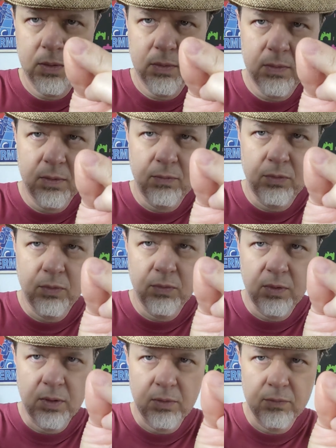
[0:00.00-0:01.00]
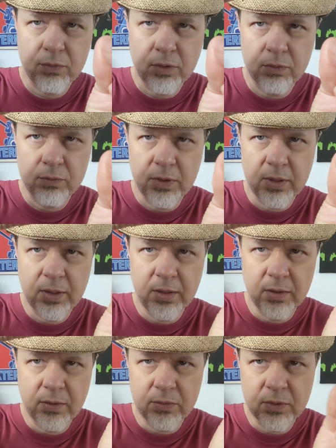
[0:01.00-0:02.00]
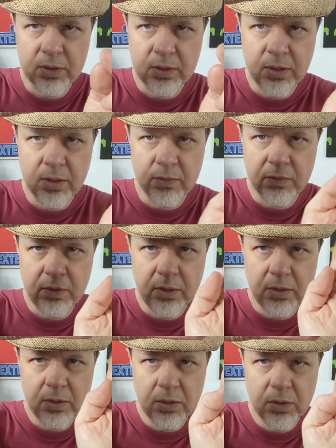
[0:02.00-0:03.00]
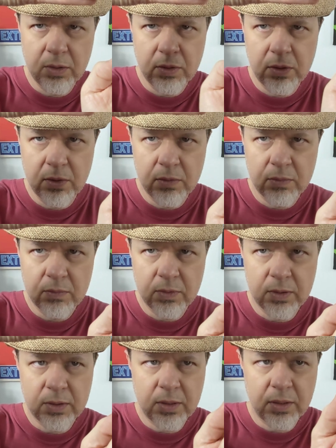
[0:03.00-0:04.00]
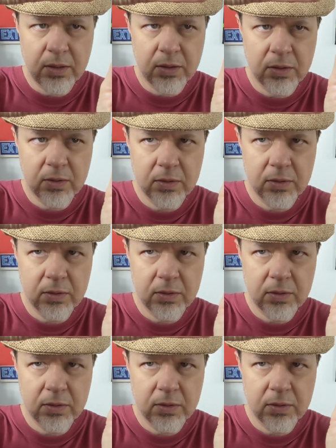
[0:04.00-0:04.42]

Let's see if you can see it in front of, there it is right there, see? Right there.